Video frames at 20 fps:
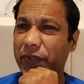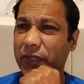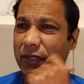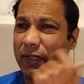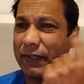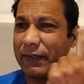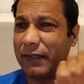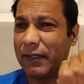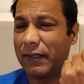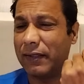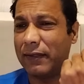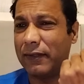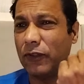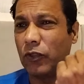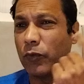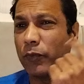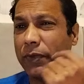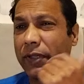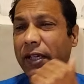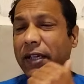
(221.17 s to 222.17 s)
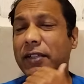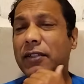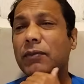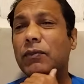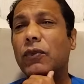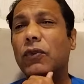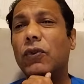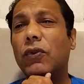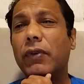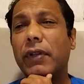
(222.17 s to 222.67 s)
They think that Ethiopia
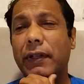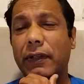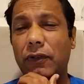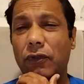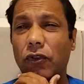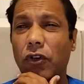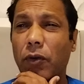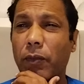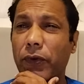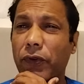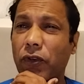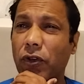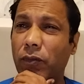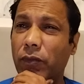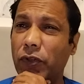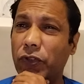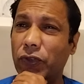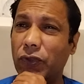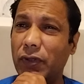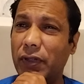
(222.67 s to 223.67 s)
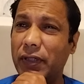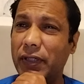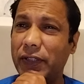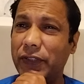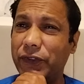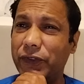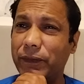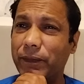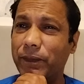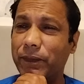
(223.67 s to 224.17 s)
has more economic
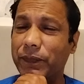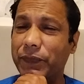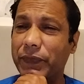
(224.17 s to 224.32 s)
opportunities.